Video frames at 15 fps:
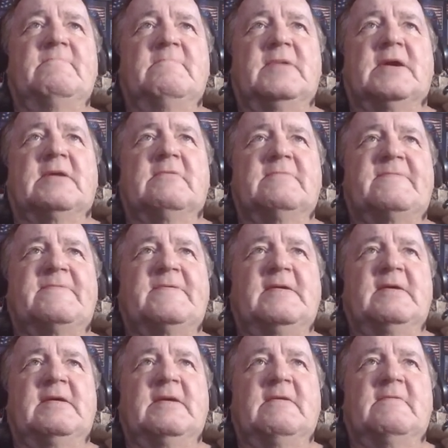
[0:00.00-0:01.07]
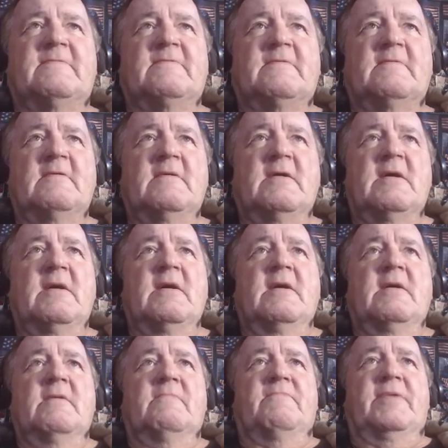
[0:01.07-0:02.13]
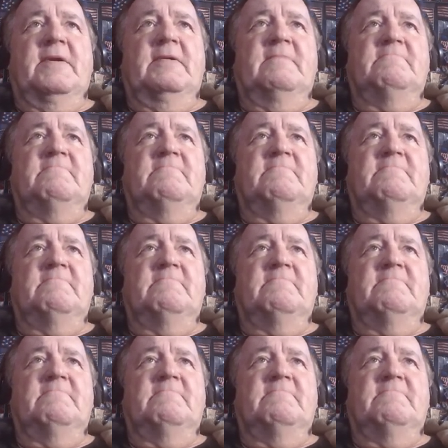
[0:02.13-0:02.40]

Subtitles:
bigger cities. But